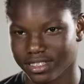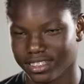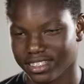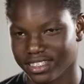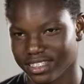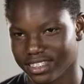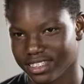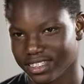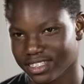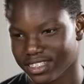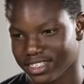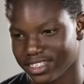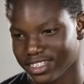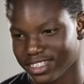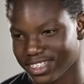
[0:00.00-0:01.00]

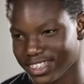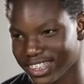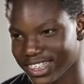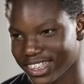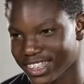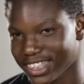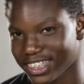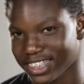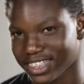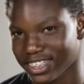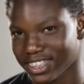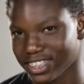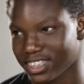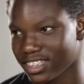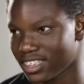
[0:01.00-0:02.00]

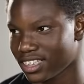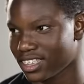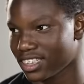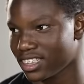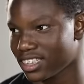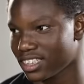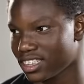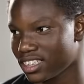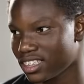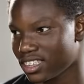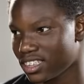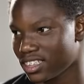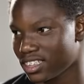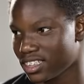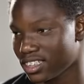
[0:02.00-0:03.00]

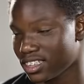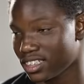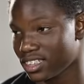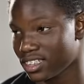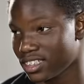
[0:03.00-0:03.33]
(silent)